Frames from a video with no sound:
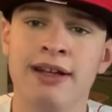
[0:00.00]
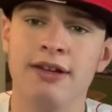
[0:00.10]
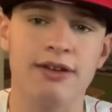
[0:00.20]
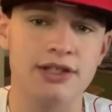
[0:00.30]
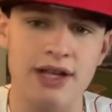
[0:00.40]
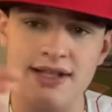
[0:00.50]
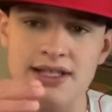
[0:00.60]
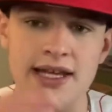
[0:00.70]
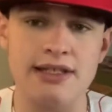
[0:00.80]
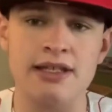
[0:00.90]
You know,
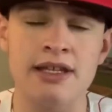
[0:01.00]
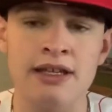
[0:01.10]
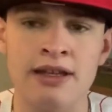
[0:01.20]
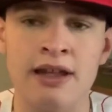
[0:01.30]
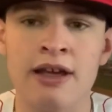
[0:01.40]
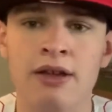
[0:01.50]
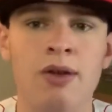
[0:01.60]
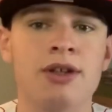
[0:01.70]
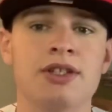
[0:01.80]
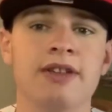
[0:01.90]
2018
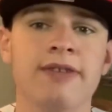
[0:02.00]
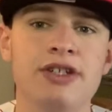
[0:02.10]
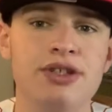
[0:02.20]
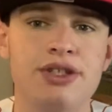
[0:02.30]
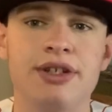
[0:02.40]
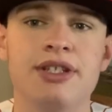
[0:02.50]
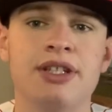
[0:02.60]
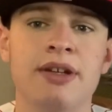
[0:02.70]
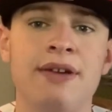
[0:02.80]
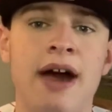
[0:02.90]
lost in Division Series
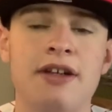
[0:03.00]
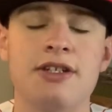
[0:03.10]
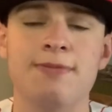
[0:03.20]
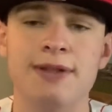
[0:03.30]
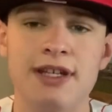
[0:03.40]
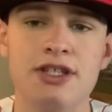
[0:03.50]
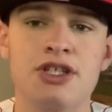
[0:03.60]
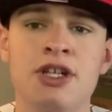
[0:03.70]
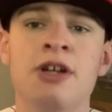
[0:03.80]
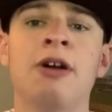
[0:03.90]
to the Dodgers, but
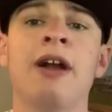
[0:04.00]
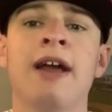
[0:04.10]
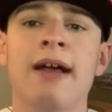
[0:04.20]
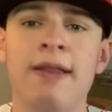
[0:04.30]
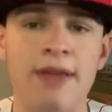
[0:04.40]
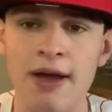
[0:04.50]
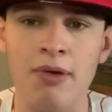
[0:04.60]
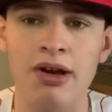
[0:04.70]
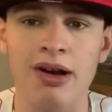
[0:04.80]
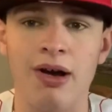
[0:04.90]
this year, they
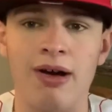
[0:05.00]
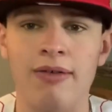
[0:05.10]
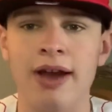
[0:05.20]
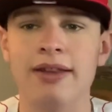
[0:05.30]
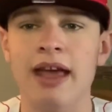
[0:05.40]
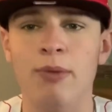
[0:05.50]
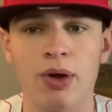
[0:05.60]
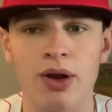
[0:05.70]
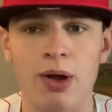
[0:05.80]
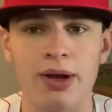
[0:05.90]
won it all, right? They
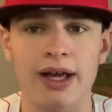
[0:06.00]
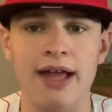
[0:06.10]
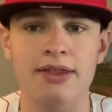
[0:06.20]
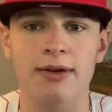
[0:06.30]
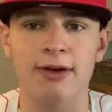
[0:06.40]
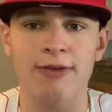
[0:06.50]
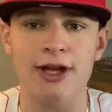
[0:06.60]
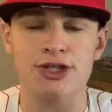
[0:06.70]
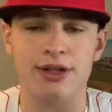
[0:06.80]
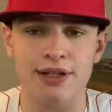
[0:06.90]
won it all. They got their
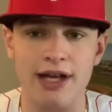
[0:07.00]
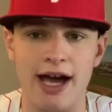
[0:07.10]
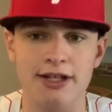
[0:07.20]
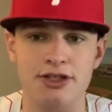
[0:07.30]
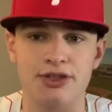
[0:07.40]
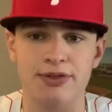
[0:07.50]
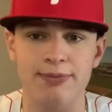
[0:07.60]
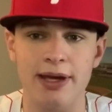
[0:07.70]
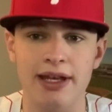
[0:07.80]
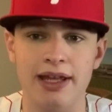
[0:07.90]
revenge on the Dodgers for
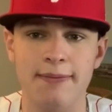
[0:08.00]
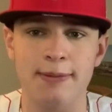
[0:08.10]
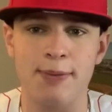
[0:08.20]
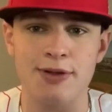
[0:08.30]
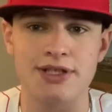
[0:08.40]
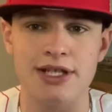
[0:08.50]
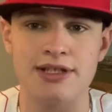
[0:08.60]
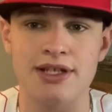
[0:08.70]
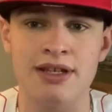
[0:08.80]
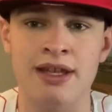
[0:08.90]
beating them in the
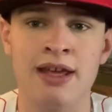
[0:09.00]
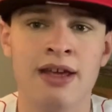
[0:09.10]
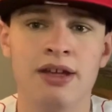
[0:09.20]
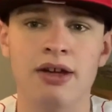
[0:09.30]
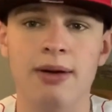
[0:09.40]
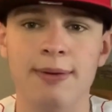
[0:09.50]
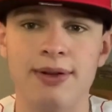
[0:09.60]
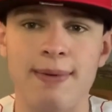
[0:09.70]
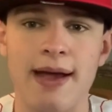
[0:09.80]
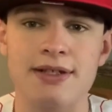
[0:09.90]
postseason, you know, over
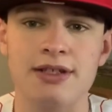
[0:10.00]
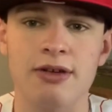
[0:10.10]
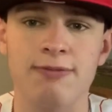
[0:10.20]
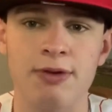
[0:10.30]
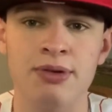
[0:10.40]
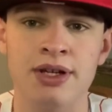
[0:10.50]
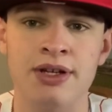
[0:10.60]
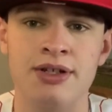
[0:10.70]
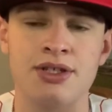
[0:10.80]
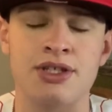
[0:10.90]
the past, you know, few
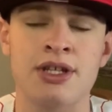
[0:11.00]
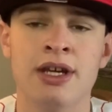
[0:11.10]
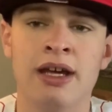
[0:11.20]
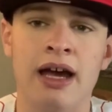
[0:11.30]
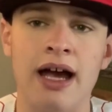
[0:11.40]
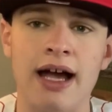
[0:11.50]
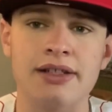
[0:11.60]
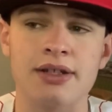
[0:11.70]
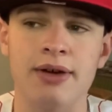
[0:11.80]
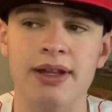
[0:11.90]
years.
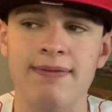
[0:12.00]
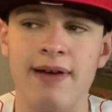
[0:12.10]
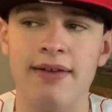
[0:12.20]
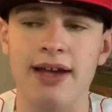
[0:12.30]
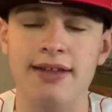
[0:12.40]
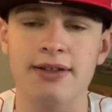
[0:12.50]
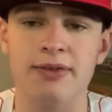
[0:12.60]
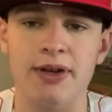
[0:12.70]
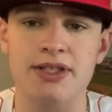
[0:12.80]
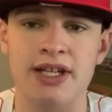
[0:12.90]
They finally got their
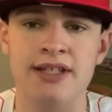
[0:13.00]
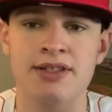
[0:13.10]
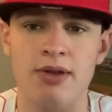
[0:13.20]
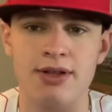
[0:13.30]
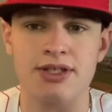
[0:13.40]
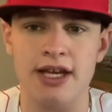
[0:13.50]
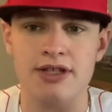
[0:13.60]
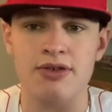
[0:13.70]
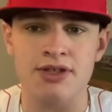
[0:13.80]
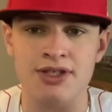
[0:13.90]
revenge against the Los
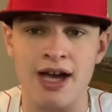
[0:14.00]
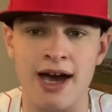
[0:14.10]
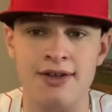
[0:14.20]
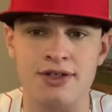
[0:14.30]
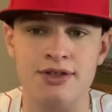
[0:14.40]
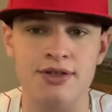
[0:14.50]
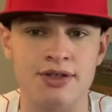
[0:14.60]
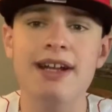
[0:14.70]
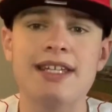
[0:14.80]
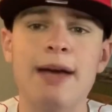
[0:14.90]
Angeles
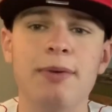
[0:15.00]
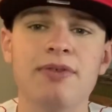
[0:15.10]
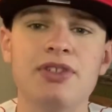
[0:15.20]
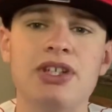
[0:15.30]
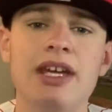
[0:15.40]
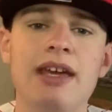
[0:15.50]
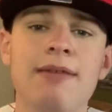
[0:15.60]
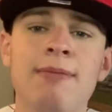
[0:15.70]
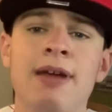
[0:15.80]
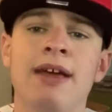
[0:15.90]
Dodgers. Example of a
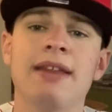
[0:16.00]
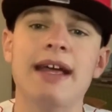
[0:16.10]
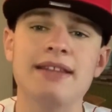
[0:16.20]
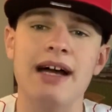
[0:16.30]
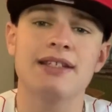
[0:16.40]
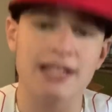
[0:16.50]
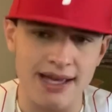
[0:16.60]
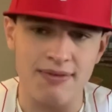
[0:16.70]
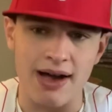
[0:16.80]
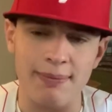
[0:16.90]
team that doesn't
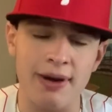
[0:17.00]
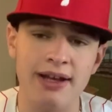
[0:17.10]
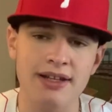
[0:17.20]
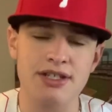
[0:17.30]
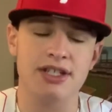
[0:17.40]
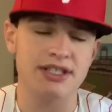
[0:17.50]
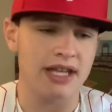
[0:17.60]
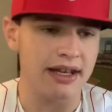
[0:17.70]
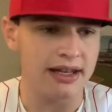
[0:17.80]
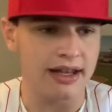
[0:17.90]
give up, right? And this should
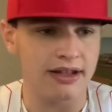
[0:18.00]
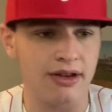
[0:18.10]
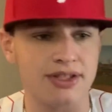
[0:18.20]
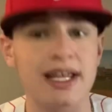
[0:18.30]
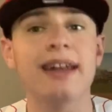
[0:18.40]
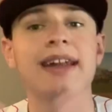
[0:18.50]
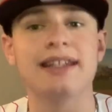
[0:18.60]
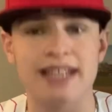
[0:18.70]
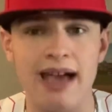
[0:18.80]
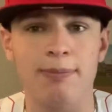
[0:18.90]
send a, you know, send an
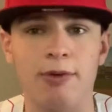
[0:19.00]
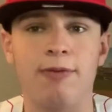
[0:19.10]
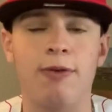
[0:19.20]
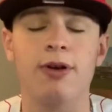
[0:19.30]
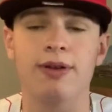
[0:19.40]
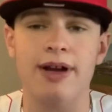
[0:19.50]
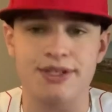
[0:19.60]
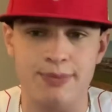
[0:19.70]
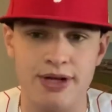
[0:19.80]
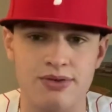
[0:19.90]
example for the
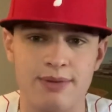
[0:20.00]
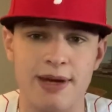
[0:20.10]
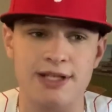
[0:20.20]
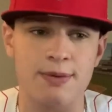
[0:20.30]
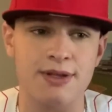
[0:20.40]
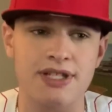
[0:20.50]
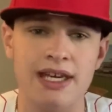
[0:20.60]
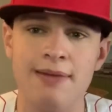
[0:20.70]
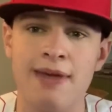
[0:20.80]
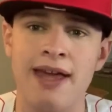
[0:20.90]
rest of Major League Baseball, a
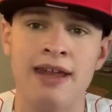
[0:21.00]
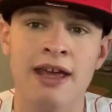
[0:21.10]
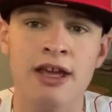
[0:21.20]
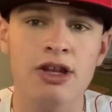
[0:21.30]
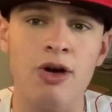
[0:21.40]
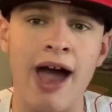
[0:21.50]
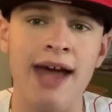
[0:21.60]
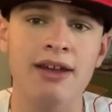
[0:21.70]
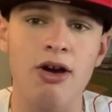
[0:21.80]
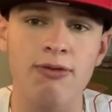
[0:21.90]
team that, you know,
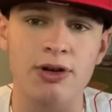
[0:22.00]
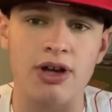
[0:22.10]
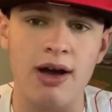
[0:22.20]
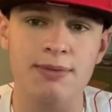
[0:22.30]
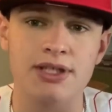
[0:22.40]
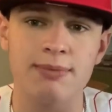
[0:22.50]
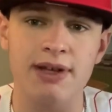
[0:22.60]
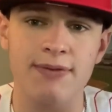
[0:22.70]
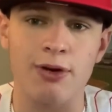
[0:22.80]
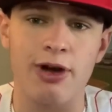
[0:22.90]
had to overcome some
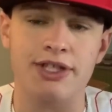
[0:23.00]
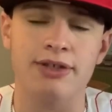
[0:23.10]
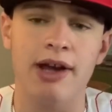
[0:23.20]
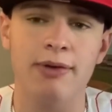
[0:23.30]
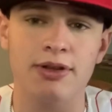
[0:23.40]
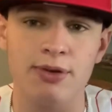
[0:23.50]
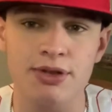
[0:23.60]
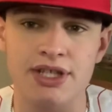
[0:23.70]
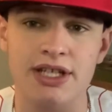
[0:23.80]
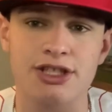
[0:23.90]
difficulty, right, with
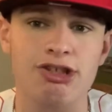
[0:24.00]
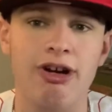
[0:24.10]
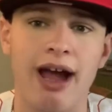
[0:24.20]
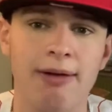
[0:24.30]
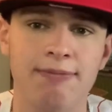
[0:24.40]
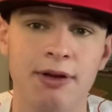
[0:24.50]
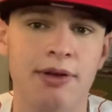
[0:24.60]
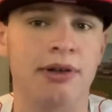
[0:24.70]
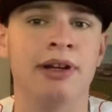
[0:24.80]
losing a star outfielder,